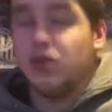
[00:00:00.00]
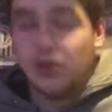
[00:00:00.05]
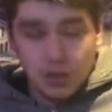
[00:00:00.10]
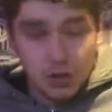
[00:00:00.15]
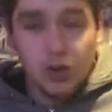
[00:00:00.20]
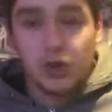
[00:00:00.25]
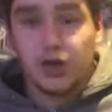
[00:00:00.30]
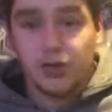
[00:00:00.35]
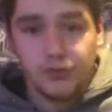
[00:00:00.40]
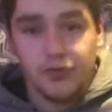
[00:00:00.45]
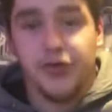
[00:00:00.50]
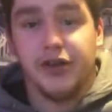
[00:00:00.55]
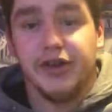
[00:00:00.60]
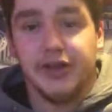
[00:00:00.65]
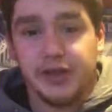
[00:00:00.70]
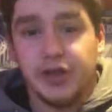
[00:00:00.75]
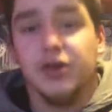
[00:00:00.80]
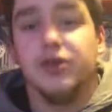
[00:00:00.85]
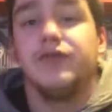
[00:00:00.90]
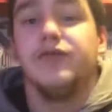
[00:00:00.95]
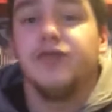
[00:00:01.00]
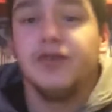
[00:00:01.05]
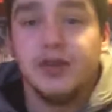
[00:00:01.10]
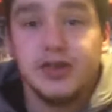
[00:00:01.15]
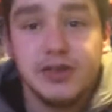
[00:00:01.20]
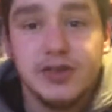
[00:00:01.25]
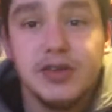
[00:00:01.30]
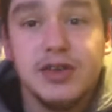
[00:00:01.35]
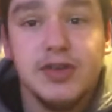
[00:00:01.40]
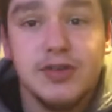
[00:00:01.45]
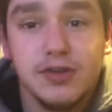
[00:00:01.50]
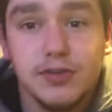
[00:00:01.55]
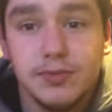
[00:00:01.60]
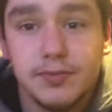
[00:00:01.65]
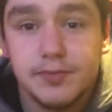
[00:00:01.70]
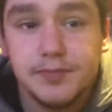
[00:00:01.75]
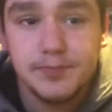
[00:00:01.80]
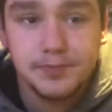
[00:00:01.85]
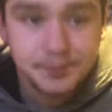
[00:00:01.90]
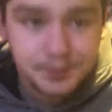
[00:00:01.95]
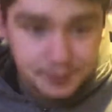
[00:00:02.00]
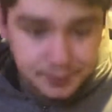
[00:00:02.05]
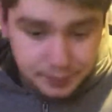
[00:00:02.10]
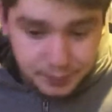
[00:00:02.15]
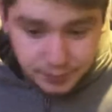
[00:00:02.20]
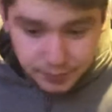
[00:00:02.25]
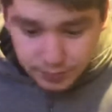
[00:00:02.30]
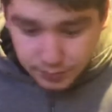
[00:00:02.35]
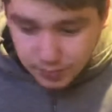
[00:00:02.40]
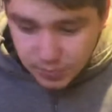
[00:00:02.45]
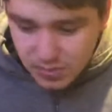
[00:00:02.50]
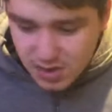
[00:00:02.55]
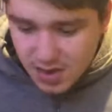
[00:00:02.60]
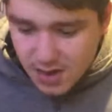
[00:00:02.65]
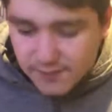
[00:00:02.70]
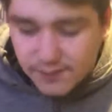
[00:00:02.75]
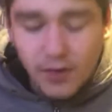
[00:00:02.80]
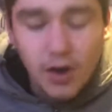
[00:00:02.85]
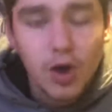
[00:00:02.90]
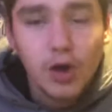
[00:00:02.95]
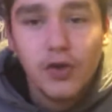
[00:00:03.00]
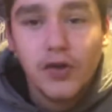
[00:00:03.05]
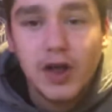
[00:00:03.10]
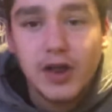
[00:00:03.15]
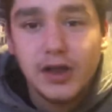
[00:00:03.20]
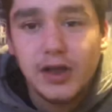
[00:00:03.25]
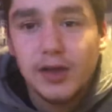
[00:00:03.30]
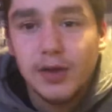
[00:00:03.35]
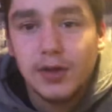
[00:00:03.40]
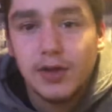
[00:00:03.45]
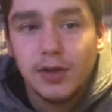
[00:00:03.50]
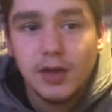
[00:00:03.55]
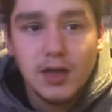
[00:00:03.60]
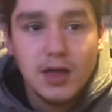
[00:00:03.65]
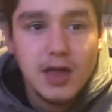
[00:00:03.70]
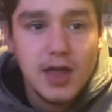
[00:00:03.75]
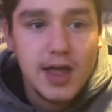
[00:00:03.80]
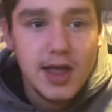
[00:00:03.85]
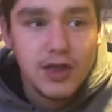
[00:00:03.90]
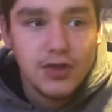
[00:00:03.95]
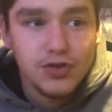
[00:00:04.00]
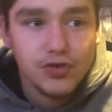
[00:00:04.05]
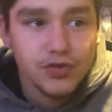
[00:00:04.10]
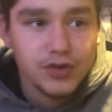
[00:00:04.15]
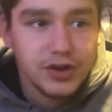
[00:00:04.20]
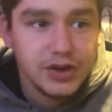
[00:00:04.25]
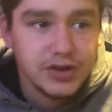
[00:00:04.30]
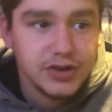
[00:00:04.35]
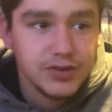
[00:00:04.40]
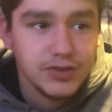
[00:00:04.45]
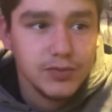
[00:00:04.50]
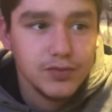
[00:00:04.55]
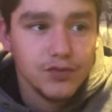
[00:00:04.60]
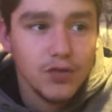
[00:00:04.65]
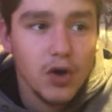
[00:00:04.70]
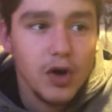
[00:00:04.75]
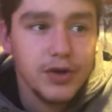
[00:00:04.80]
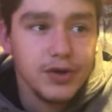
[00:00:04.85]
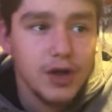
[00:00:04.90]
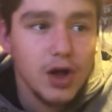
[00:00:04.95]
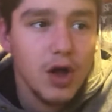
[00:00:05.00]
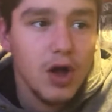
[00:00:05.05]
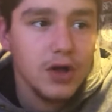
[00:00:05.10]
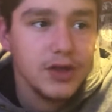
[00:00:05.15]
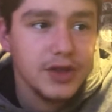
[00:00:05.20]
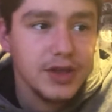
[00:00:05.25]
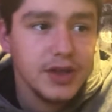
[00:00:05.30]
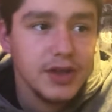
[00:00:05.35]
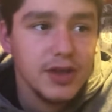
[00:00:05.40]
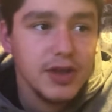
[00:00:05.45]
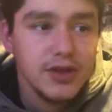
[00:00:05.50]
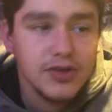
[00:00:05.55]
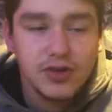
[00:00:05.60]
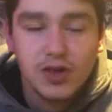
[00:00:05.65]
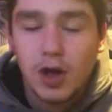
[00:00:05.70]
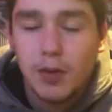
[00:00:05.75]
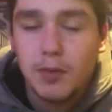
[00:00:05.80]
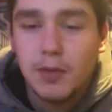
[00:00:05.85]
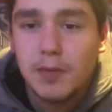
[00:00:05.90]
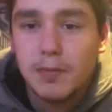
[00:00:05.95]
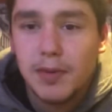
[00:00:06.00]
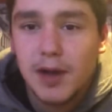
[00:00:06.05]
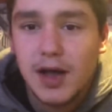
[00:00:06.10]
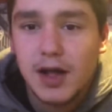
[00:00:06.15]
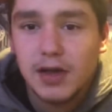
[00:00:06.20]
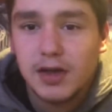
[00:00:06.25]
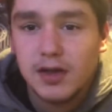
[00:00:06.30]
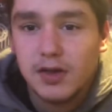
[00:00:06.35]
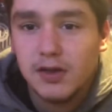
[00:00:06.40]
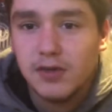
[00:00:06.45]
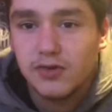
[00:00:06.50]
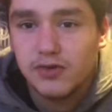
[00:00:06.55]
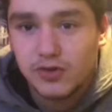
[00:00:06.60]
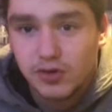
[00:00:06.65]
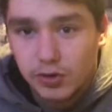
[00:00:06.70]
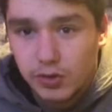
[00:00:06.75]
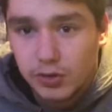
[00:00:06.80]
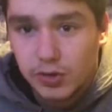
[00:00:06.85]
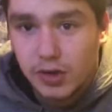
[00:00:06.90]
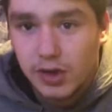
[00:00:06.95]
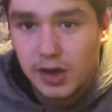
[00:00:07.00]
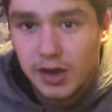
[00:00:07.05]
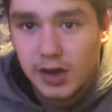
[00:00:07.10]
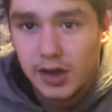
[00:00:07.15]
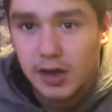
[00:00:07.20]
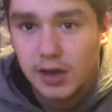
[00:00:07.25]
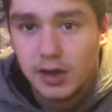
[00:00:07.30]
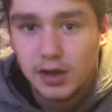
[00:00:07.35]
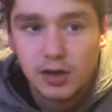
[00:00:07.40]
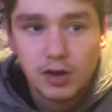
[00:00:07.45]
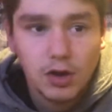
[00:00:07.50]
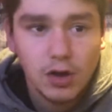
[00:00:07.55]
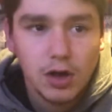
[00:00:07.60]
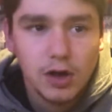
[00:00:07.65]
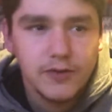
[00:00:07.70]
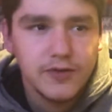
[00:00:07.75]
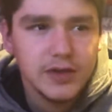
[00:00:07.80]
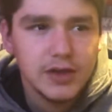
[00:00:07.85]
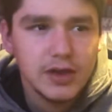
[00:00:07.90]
looking really good for the season. Via any injuries, Ryan Hardy is coming back soon. He got